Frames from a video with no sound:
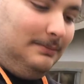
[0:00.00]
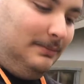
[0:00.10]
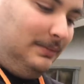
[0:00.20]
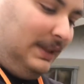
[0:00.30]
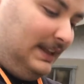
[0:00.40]

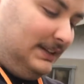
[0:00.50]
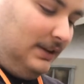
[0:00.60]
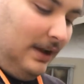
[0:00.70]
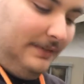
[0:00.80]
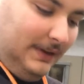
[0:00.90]
plastic
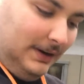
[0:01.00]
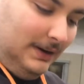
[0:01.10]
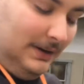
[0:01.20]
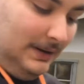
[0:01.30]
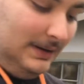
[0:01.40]
off here.
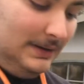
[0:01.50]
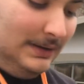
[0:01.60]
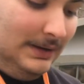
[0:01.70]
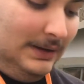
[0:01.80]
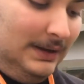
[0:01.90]

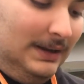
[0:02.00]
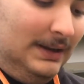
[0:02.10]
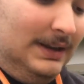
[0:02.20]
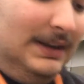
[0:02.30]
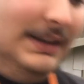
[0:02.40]

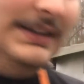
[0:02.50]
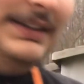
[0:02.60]
So